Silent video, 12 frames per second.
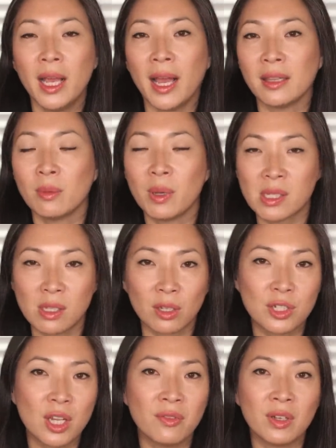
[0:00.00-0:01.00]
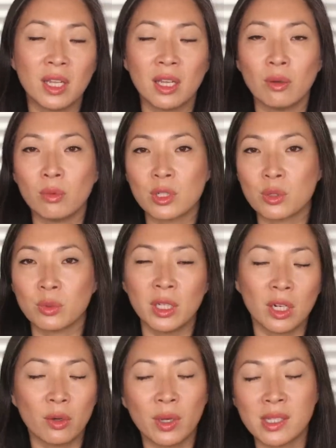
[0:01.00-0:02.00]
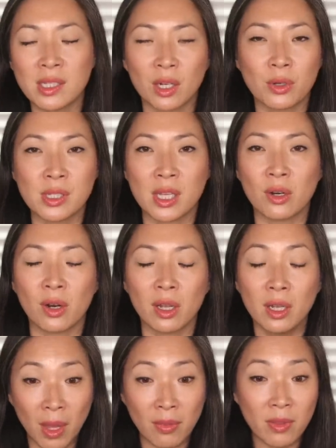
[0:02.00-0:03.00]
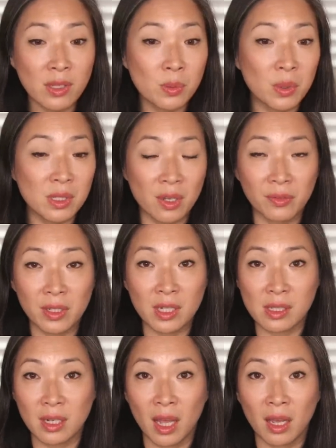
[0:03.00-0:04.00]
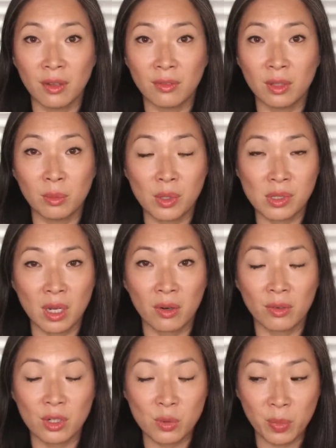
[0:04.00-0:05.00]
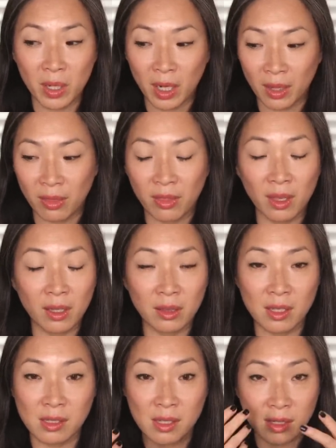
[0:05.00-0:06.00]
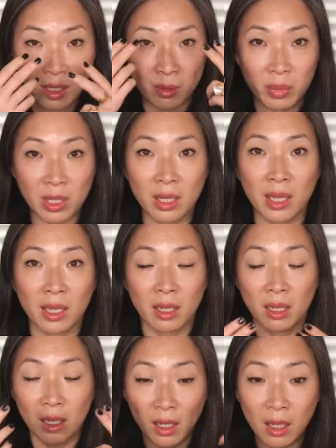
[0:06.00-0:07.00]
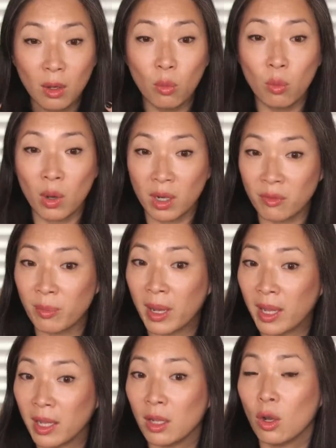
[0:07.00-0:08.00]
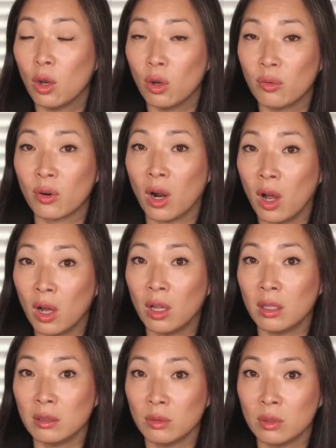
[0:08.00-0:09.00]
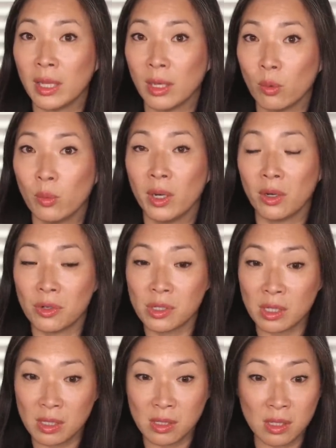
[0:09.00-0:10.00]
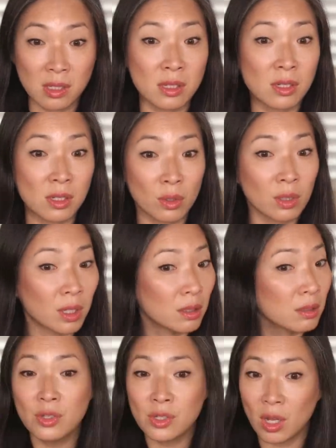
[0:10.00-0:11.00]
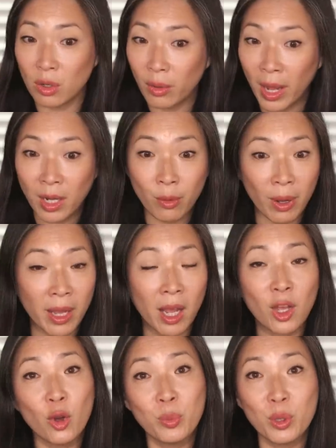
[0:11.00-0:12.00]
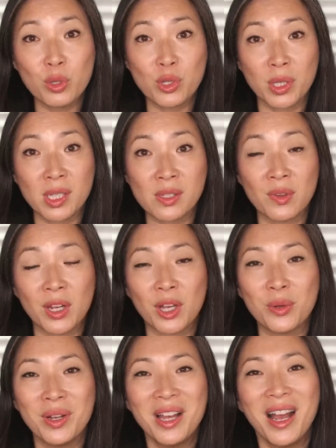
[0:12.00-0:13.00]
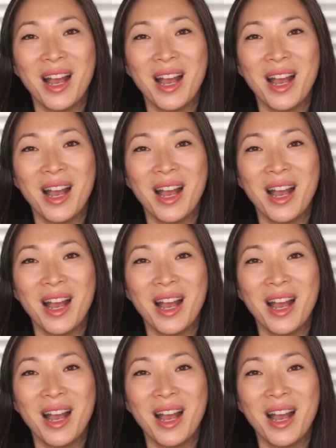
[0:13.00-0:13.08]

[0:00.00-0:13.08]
had the best longevity, which, you know, et cetera, et cetera. And this one definitely doesn't have the most coverage, but I think this is going to be like one of my overall like winners because this is so good. So anyway, I hope you enjoyed this video.